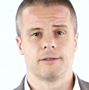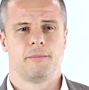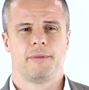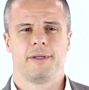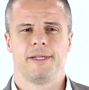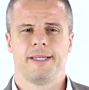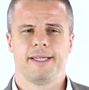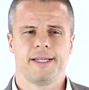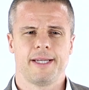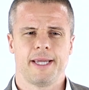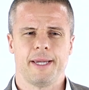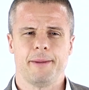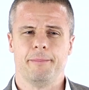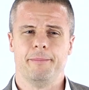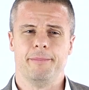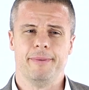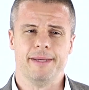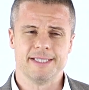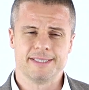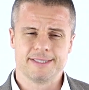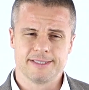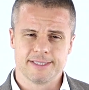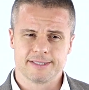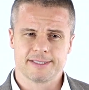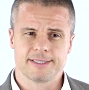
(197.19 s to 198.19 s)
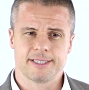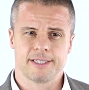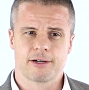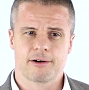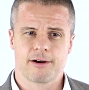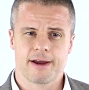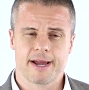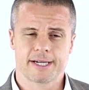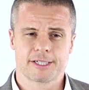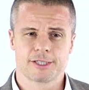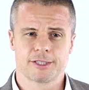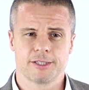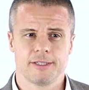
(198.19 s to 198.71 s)
But in a business
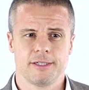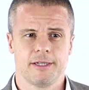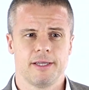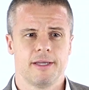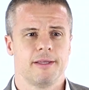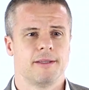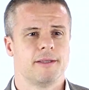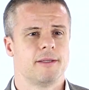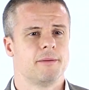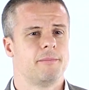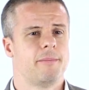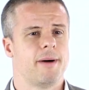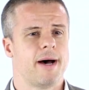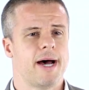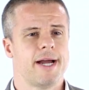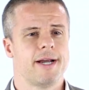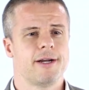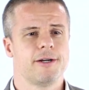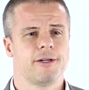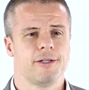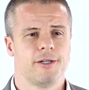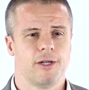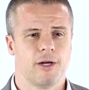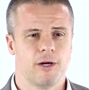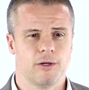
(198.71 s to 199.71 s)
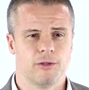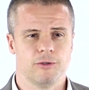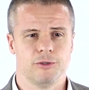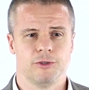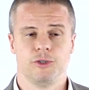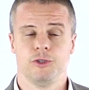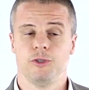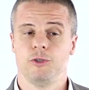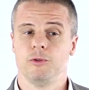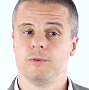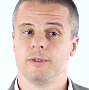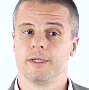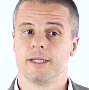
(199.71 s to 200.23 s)
interaction, the buyer
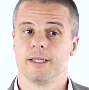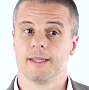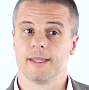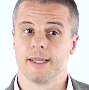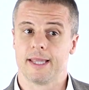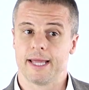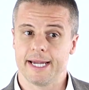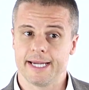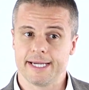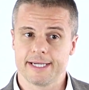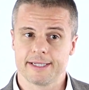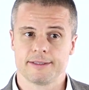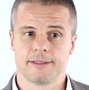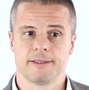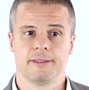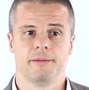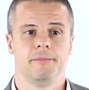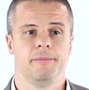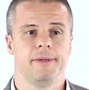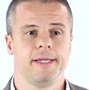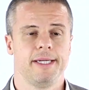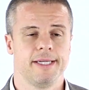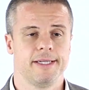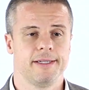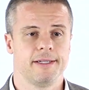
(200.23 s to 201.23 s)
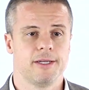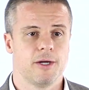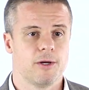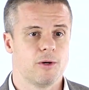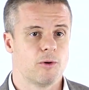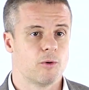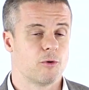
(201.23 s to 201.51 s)
knows you would like to meet